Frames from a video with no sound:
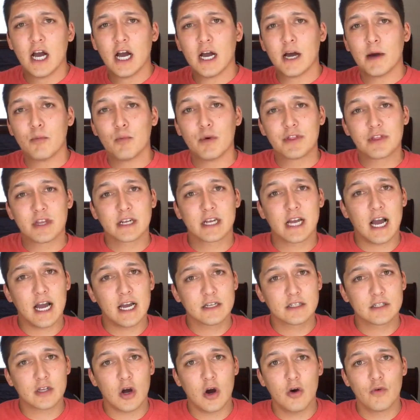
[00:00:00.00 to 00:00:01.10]
with the
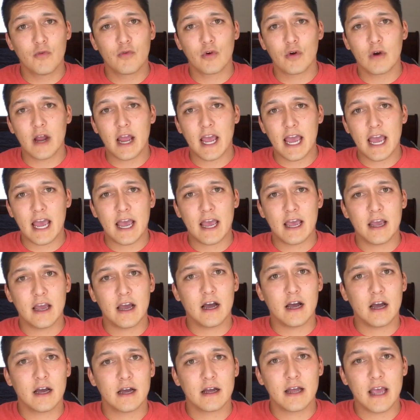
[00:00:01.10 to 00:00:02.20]
guys over
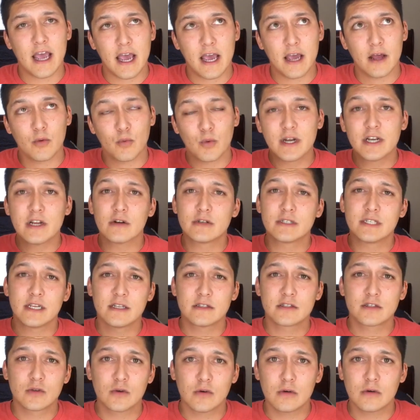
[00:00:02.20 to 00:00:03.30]
at Window Tint
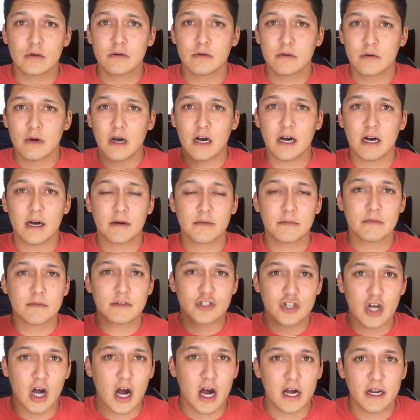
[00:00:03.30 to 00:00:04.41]
School,
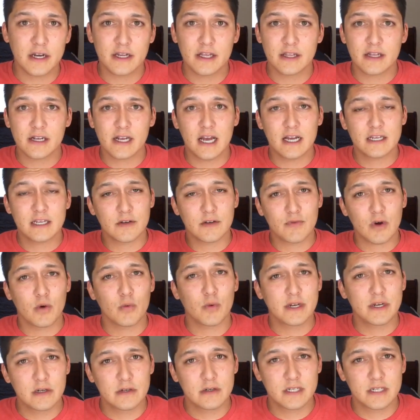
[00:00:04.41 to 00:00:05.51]
John and the guys over at
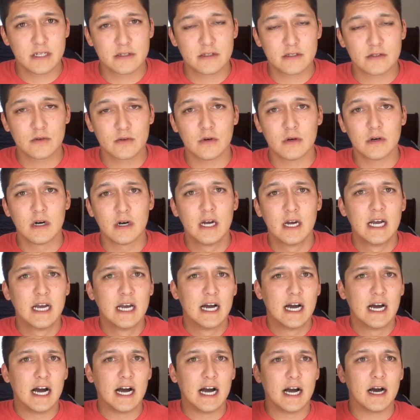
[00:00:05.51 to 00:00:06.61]
Window Tint School,
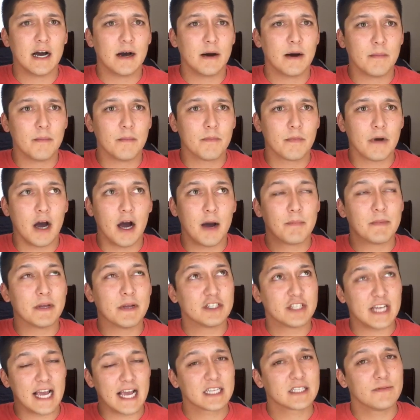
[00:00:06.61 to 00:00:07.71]
up in
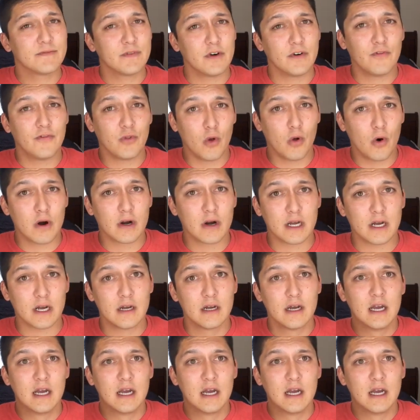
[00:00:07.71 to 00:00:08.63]
Jacksonville, Florida.